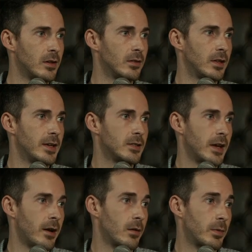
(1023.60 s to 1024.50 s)
and less
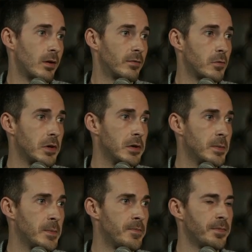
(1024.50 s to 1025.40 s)
error prone for you.
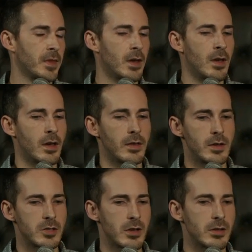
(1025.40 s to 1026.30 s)

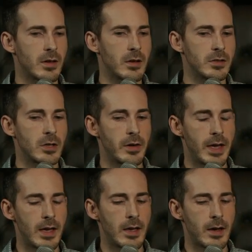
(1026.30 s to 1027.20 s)
There's also
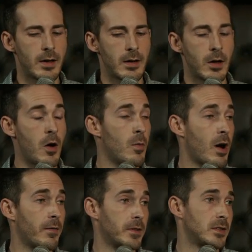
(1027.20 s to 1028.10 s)
a home
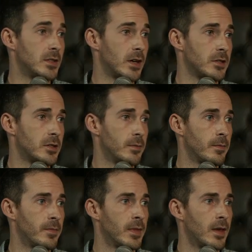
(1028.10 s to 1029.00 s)
office deduction.
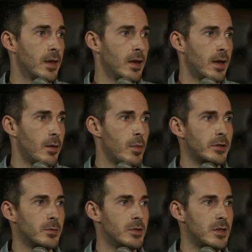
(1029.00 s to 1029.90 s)
And
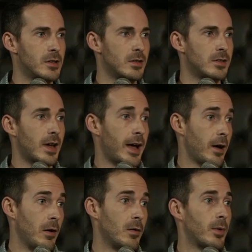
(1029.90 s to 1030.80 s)
most musicians, I
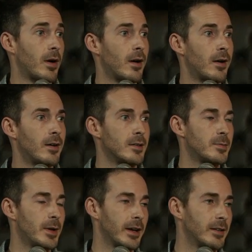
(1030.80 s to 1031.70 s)
hope, are
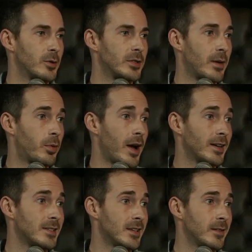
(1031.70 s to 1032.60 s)
spending a little time
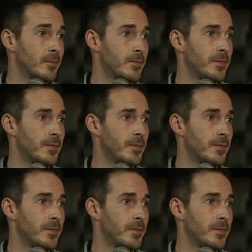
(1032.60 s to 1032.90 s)
practicing.